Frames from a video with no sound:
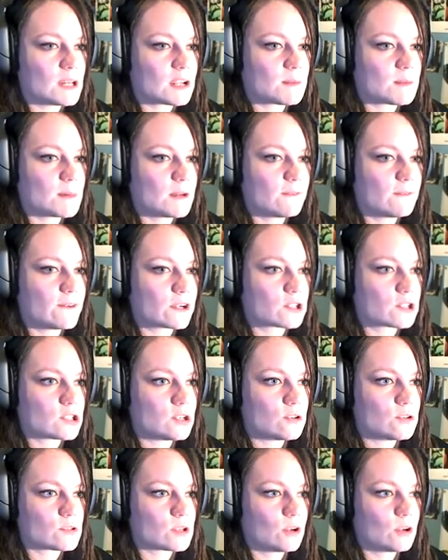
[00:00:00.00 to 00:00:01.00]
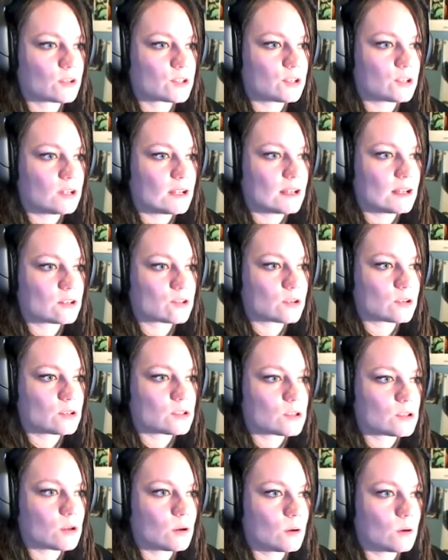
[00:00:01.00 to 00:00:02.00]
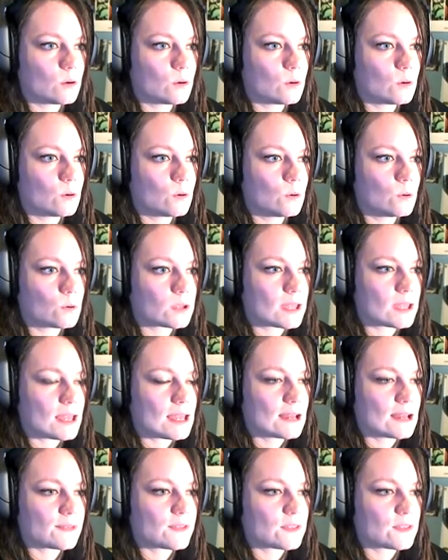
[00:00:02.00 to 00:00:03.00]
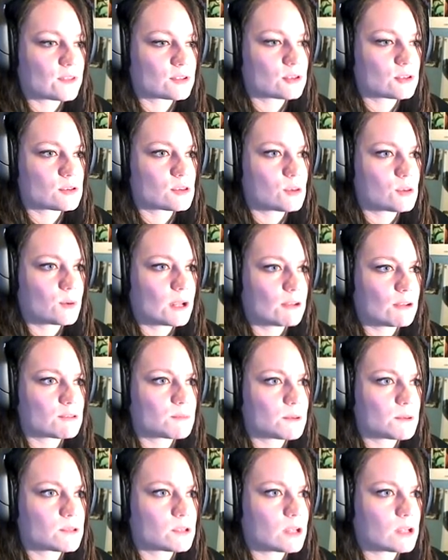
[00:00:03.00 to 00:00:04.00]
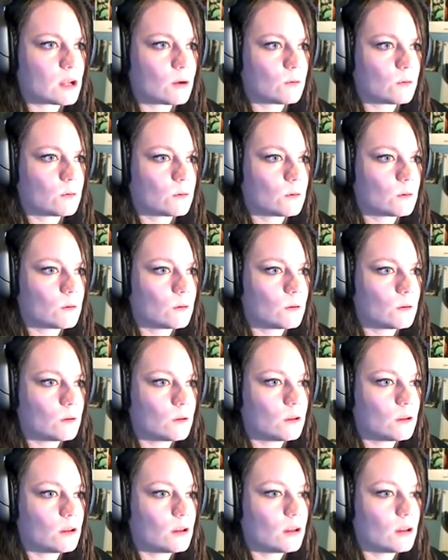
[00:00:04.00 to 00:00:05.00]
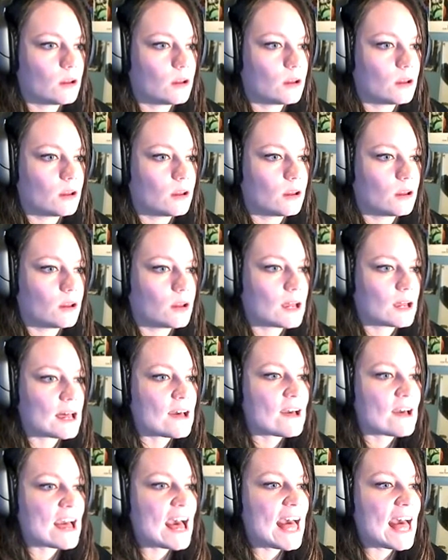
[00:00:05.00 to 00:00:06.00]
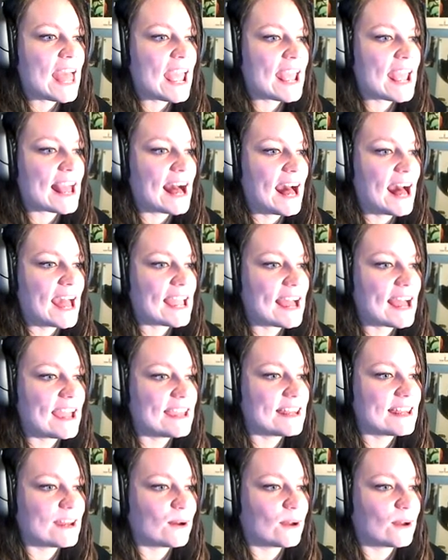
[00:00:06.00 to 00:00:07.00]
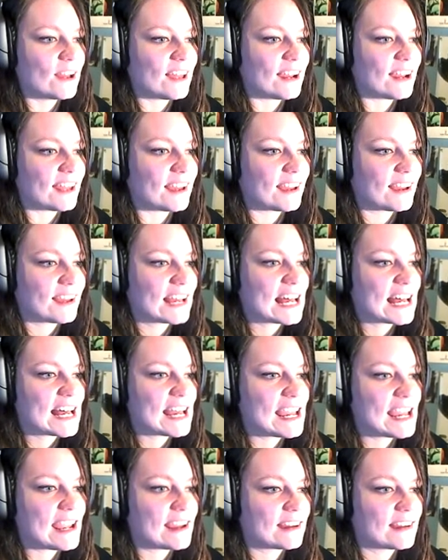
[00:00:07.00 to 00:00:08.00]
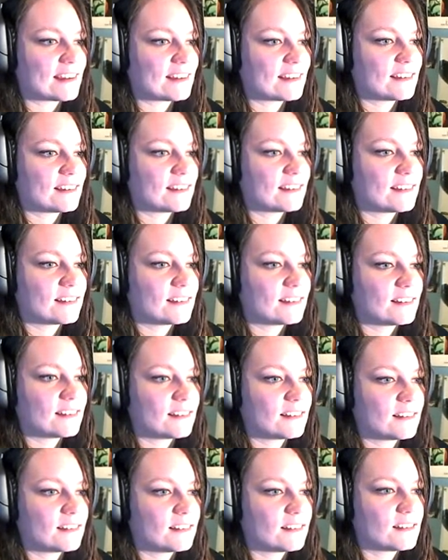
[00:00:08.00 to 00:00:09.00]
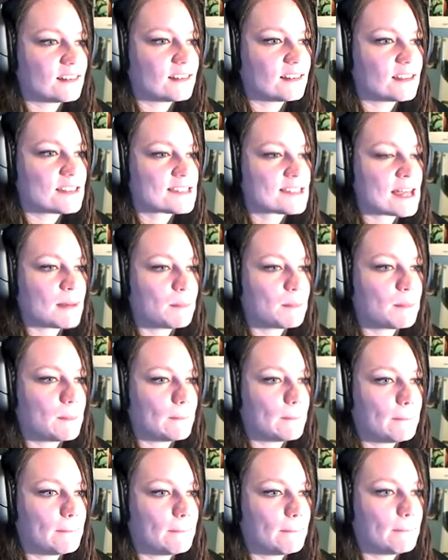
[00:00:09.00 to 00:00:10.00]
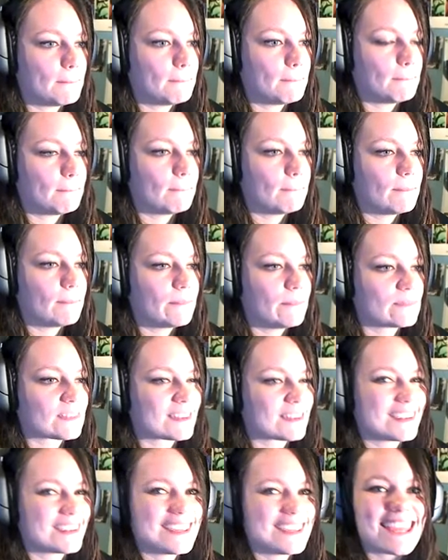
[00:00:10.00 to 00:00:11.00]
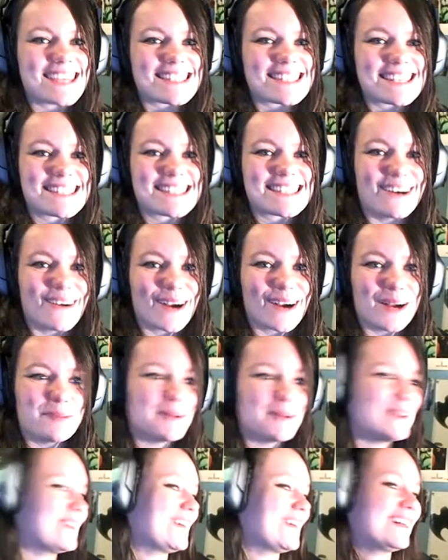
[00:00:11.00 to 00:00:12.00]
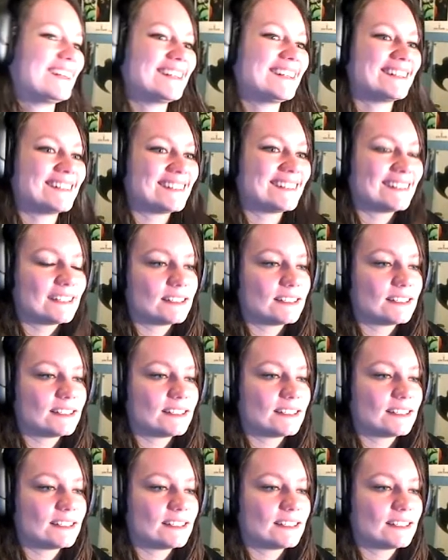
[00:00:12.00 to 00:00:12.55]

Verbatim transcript: Connect malfunction, use alternate entrance. Okay, I thought this was the way I was supposed to go. Oh, hey! Hi, how you doing? Hi. Sup? He's adorable.